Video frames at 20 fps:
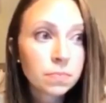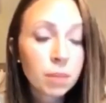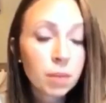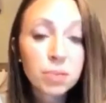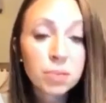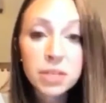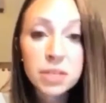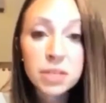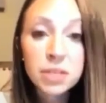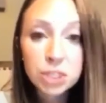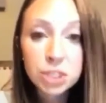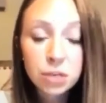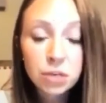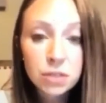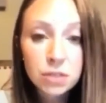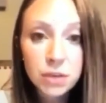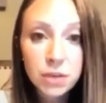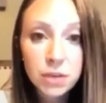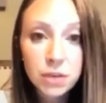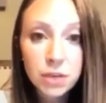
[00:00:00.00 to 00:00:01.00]
Please share
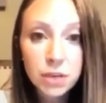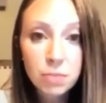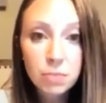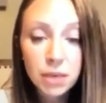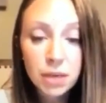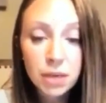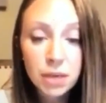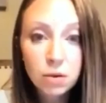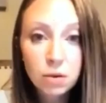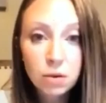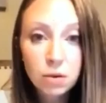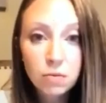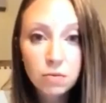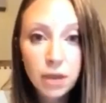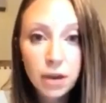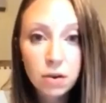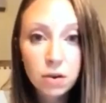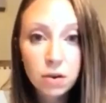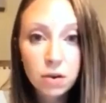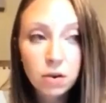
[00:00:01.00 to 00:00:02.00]
this video, make it go
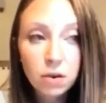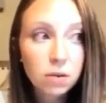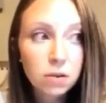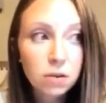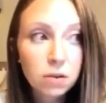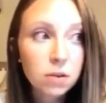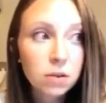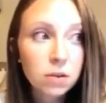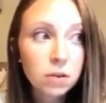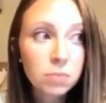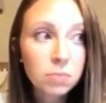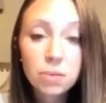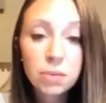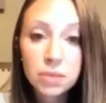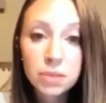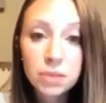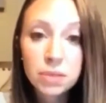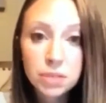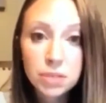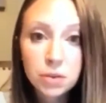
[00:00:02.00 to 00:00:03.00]
viral.
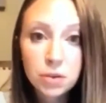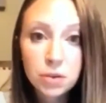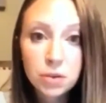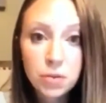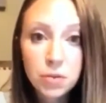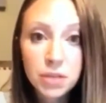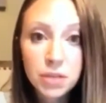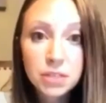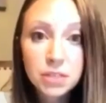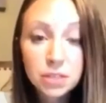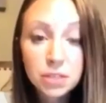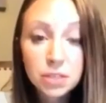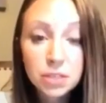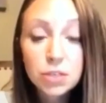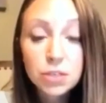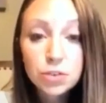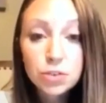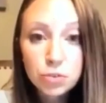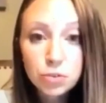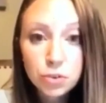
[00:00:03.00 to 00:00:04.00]
People need to know this. This
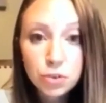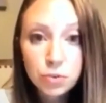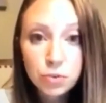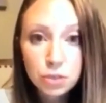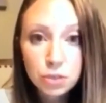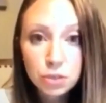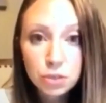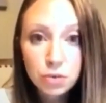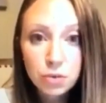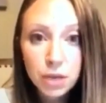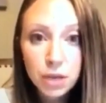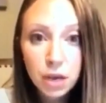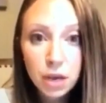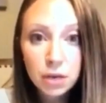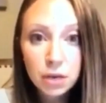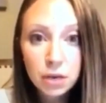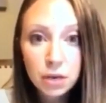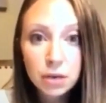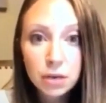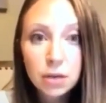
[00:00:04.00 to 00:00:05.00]
is the truth of what's going
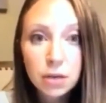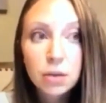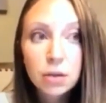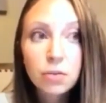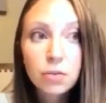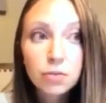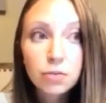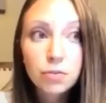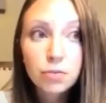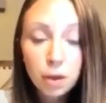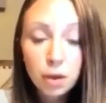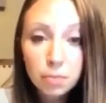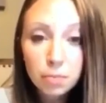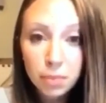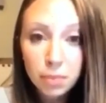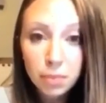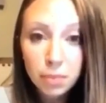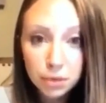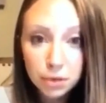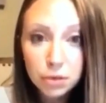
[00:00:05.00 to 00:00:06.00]
on from
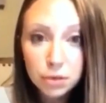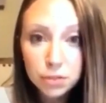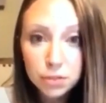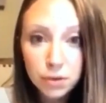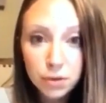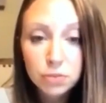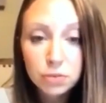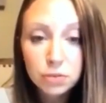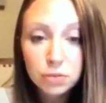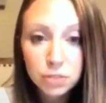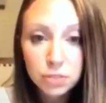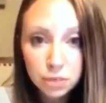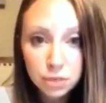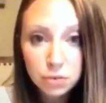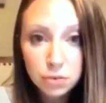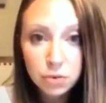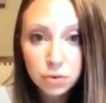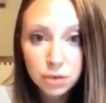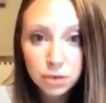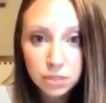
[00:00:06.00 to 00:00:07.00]
my nurse friend who's in
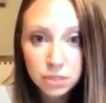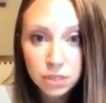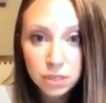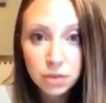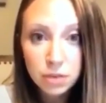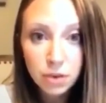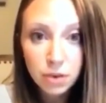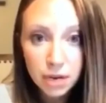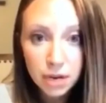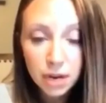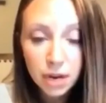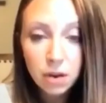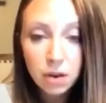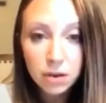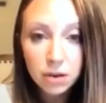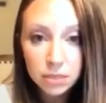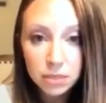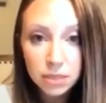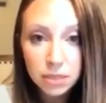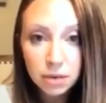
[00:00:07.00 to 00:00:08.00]
New York City right now
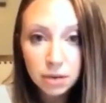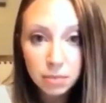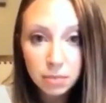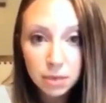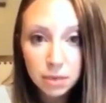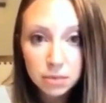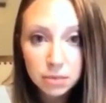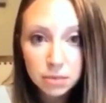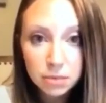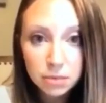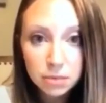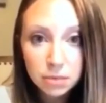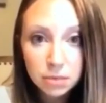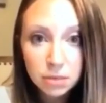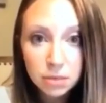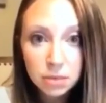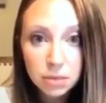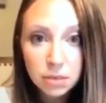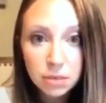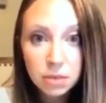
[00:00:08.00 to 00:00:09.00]
on assignment.
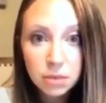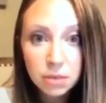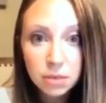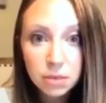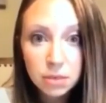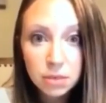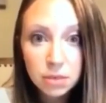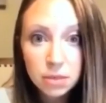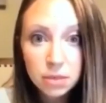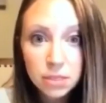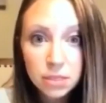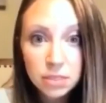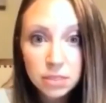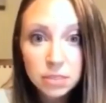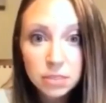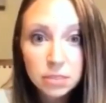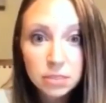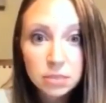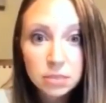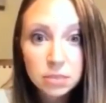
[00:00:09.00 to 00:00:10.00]
This
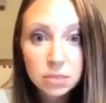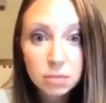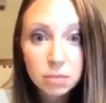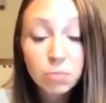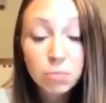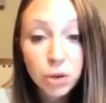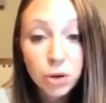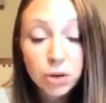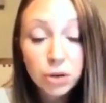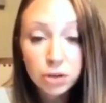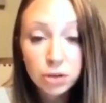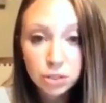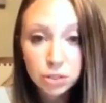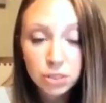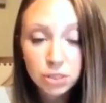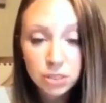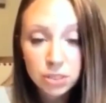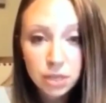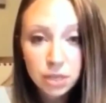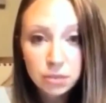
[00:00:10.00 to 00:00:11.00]
is murder,
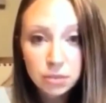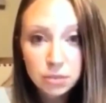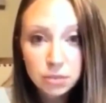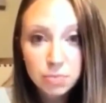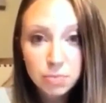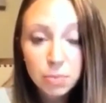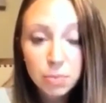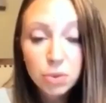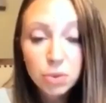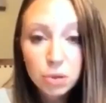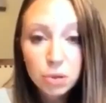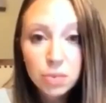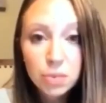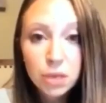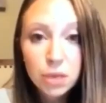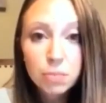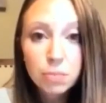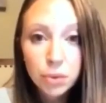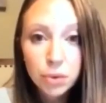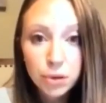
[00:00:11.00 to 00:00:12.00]
she says. People are
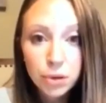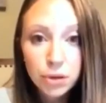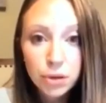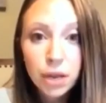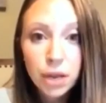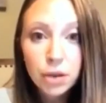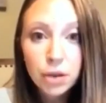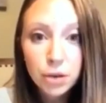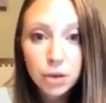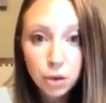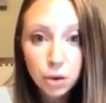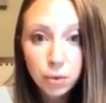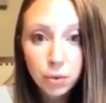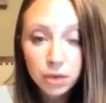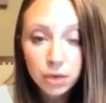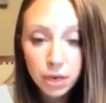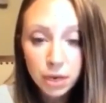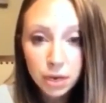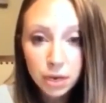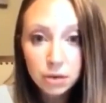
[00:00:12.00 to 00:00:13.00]
being murdered and no
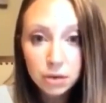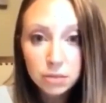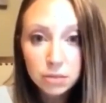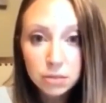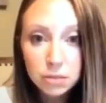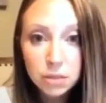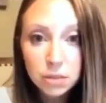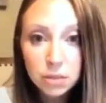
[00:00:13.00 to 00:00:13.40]
one cares.